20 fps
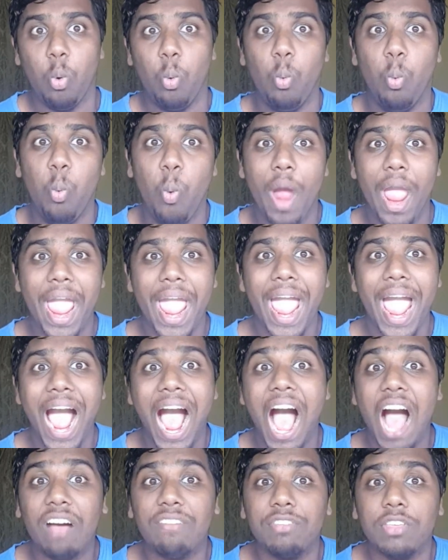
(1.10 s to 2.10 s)
Where
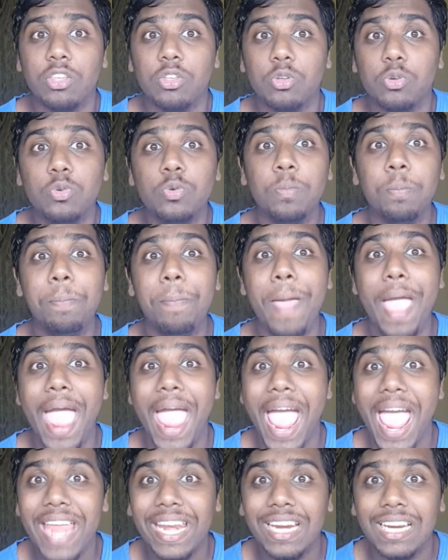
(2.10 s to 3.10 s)
have you
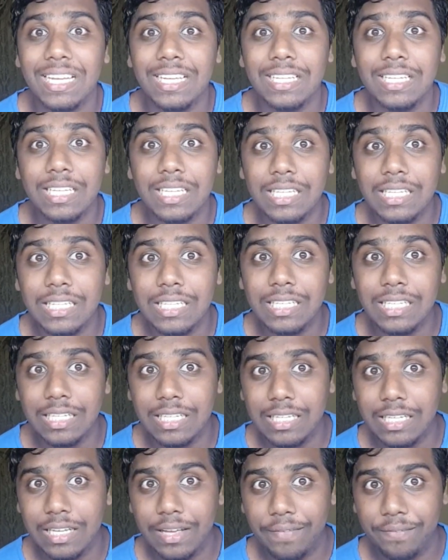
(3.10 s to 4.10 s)
been?
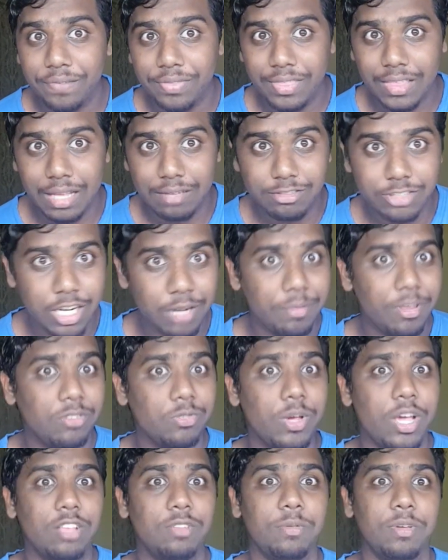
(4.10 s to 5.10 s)
I'm trying to be as
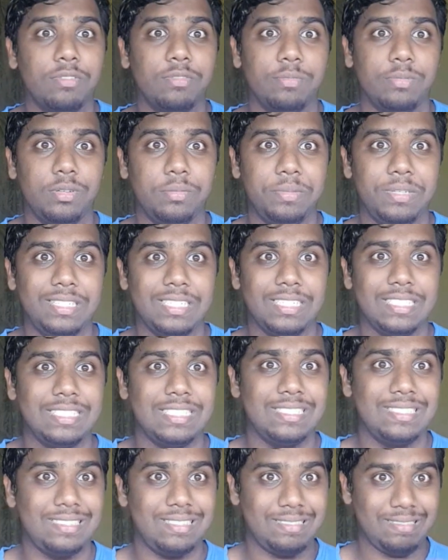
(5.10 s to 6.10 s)
quiet as possible
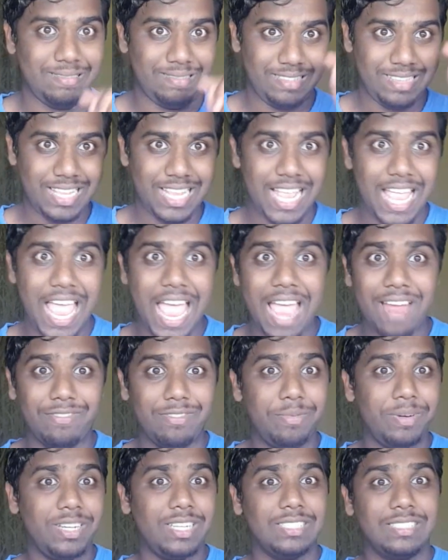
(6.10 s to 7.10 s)
because
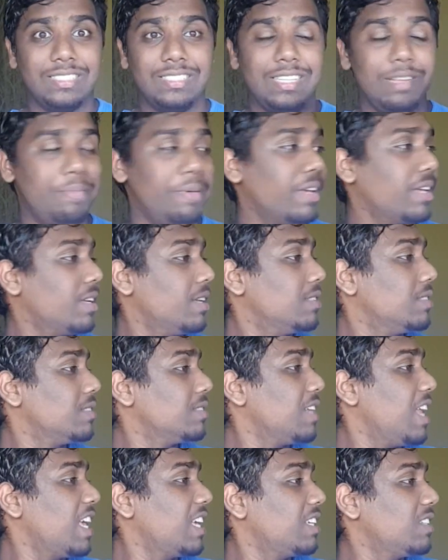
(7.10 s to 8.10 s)
everybody else is sleeping. This
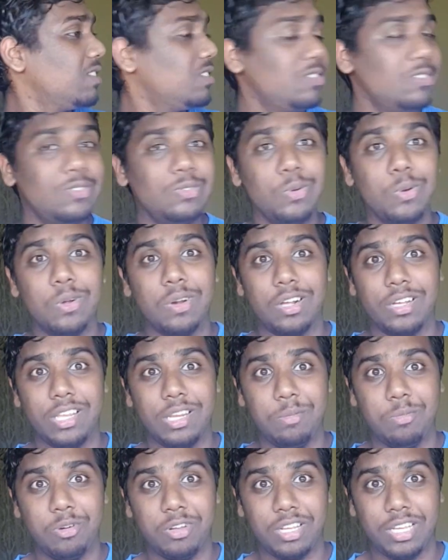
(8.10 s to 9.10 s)
is like 2 o'clock in
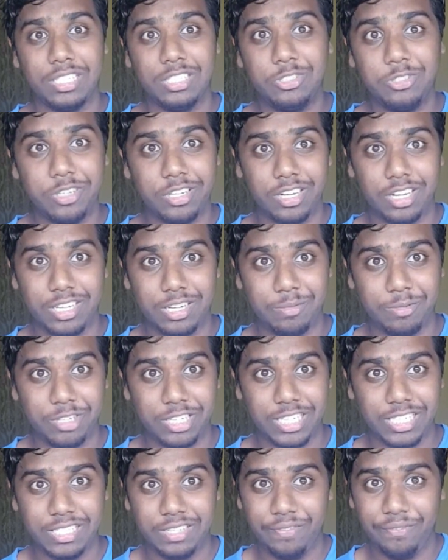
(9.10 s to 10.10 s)
the morning, 3 o'clock in the
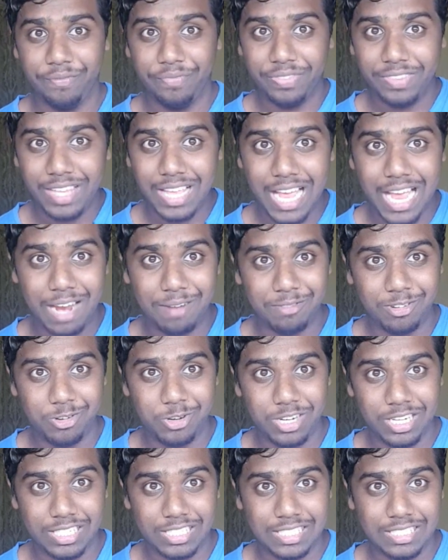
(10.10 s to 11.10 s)
morning. I'm
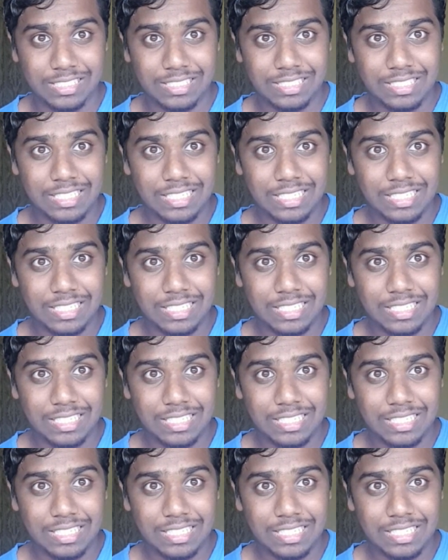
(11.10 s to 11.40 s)
recording this.